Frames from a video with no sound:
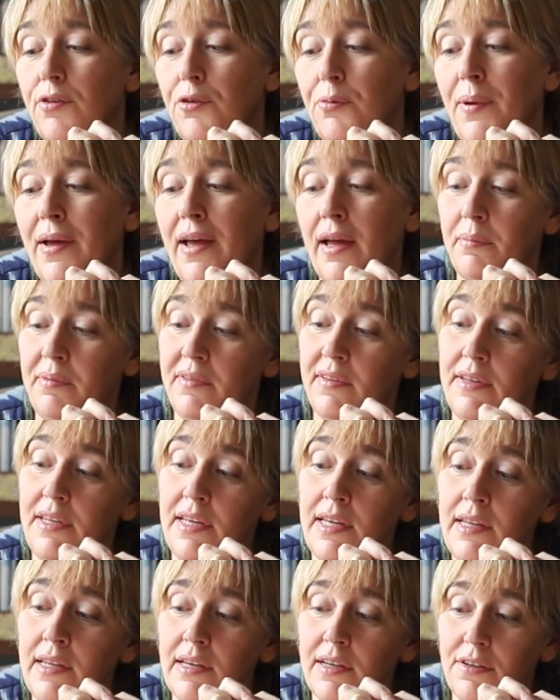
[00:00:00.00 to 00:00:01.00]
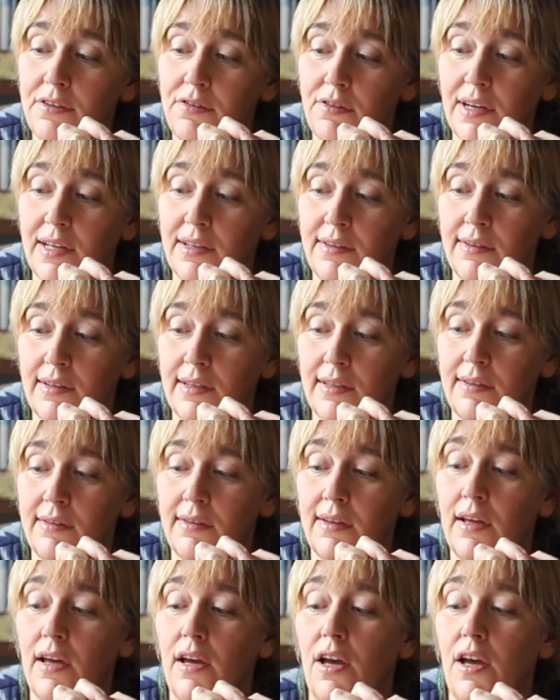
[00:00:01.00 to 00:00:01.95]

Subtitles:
or perhaps dinner dresses,